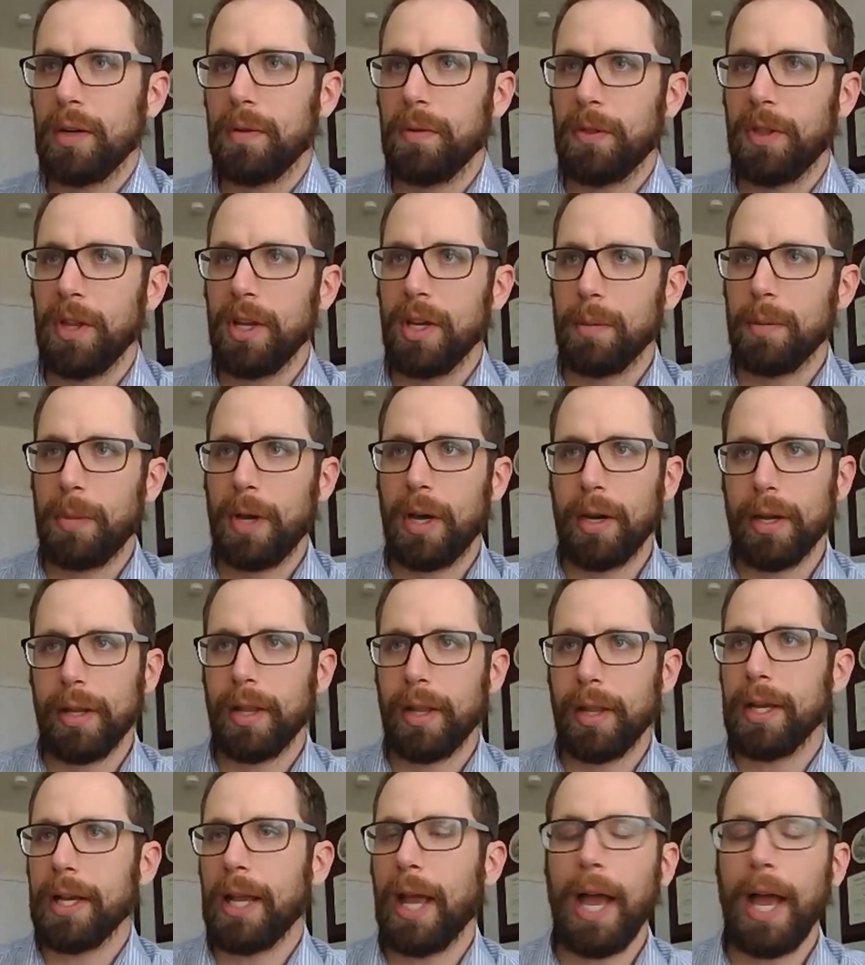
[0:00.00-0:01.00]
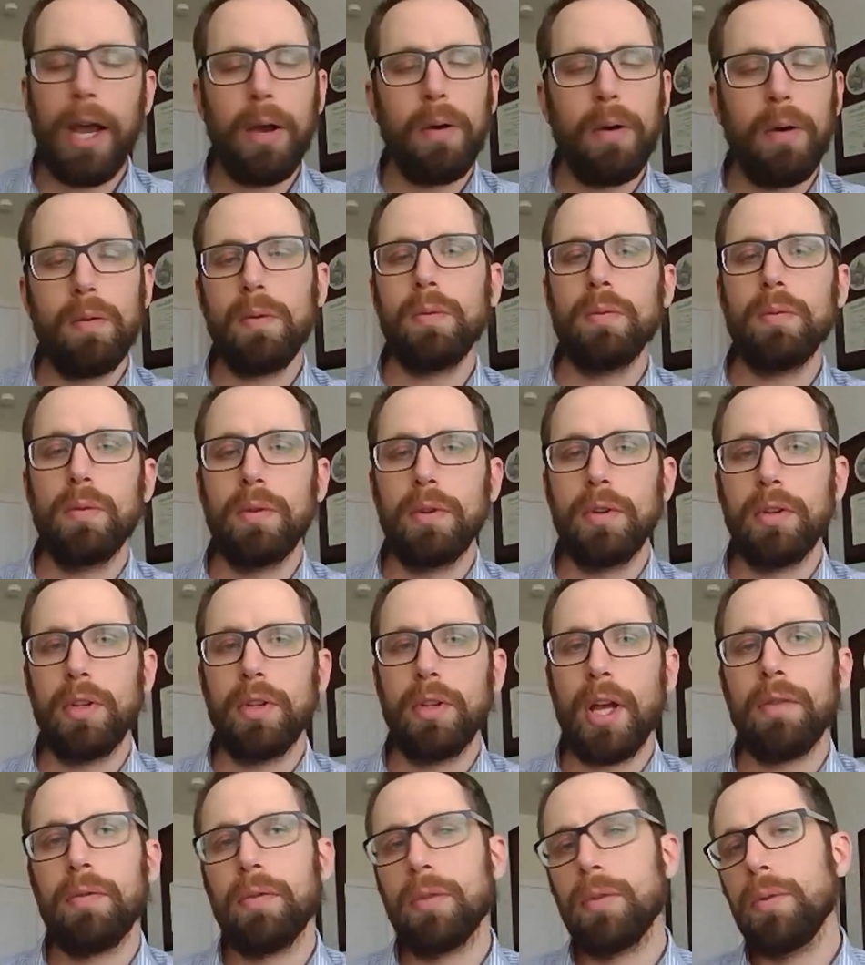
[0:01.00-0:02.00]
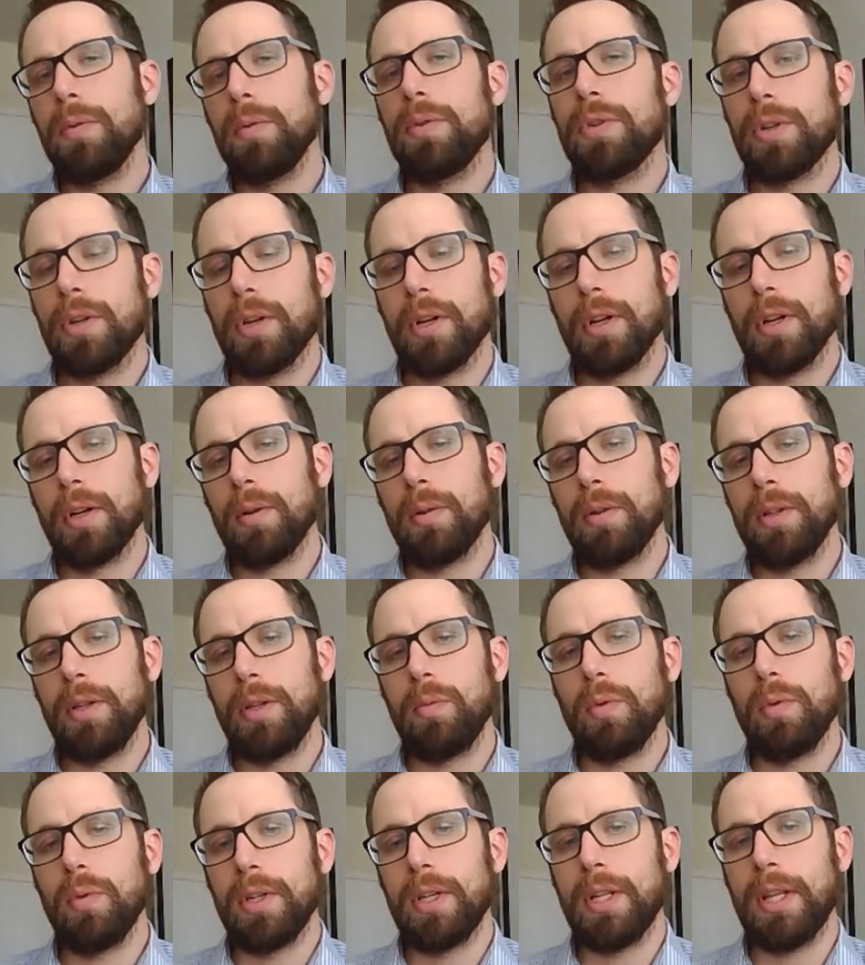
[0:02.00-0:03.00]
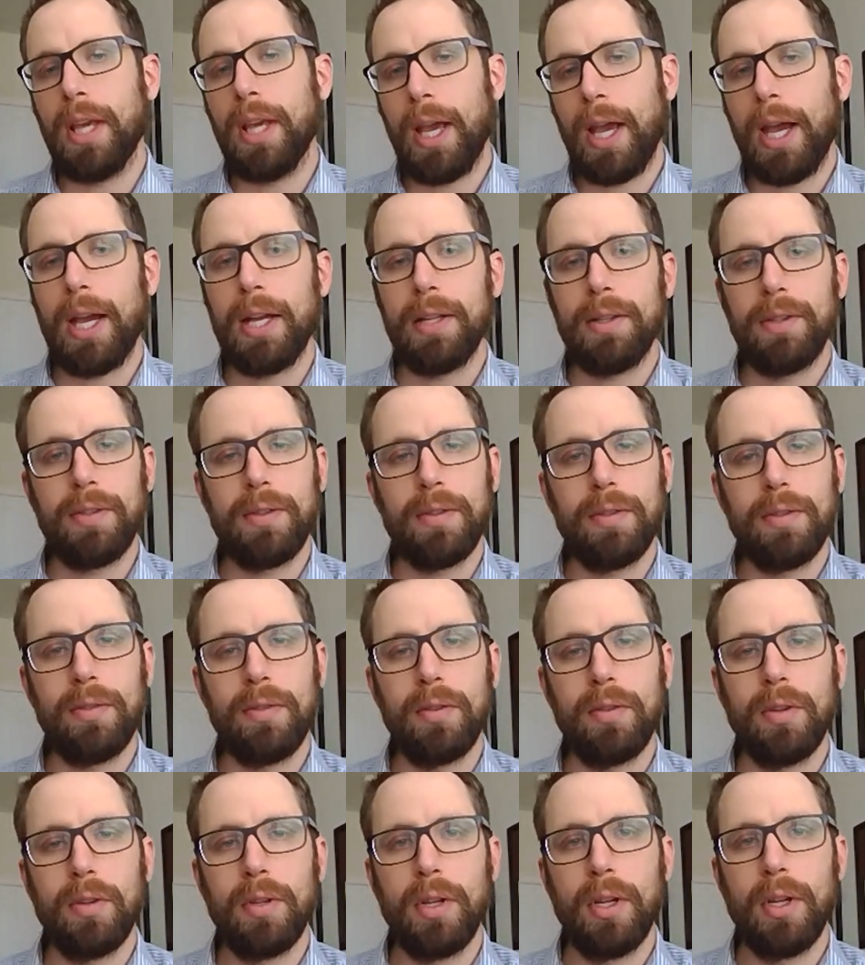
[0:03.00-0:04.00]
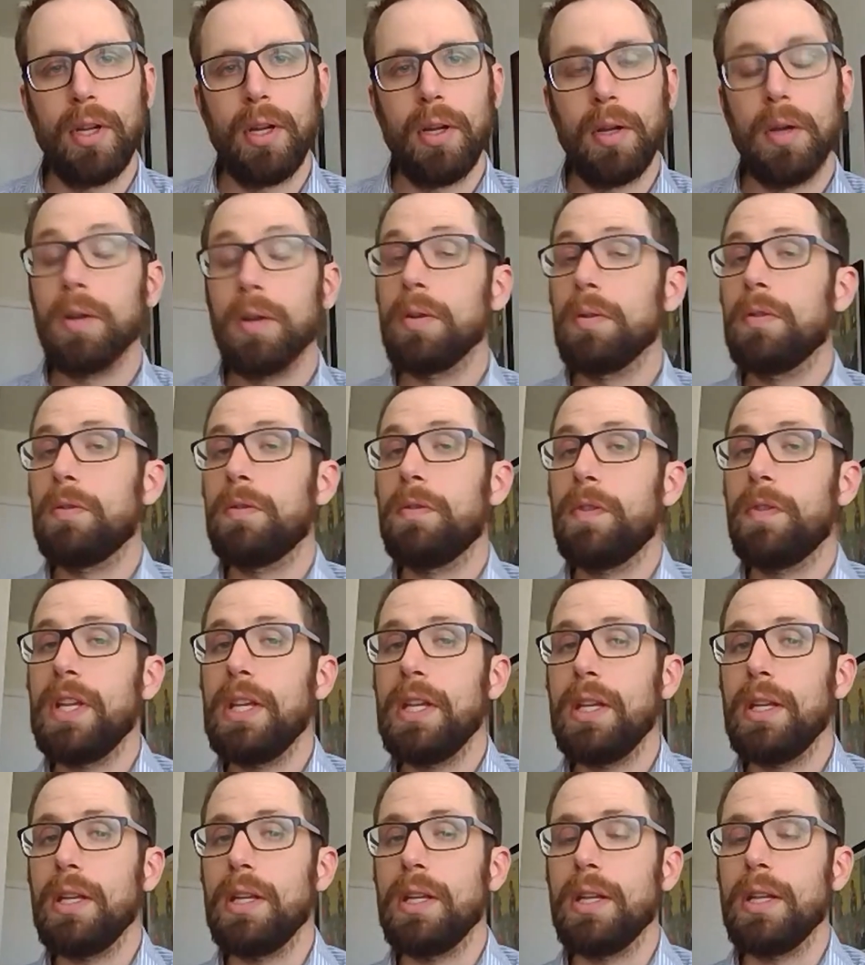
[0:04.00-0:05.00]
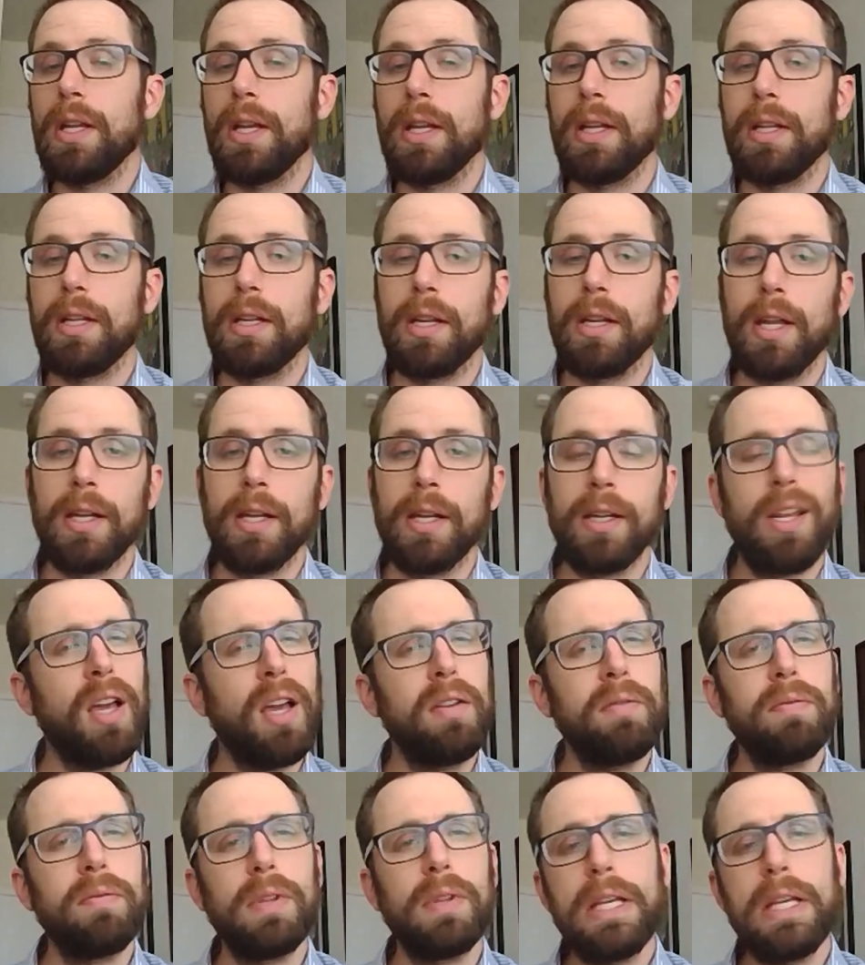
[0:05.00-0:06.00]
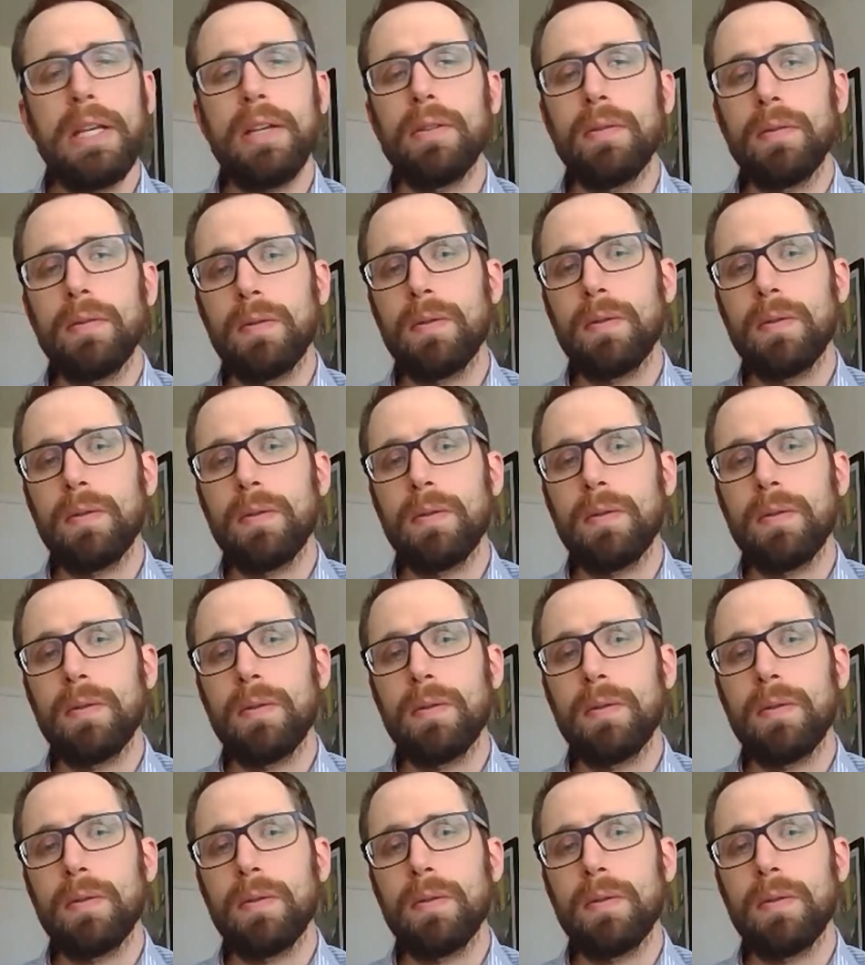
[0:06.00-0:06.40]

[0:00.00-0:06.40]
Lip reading: of think about it, like how evolutionarily would cats feed and kind of live?